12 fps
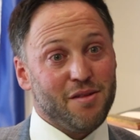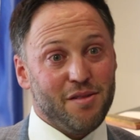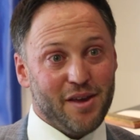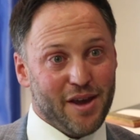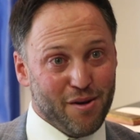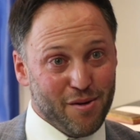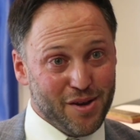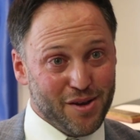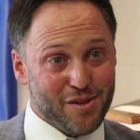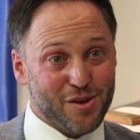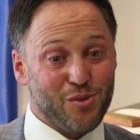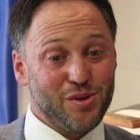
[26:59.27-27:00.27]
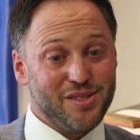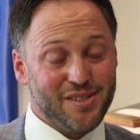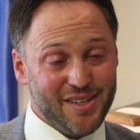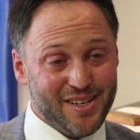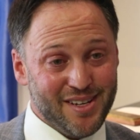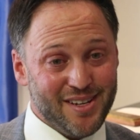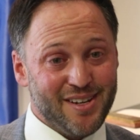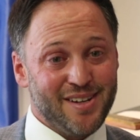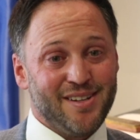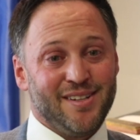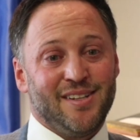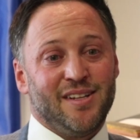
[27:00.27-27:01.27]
the area, the cuisine.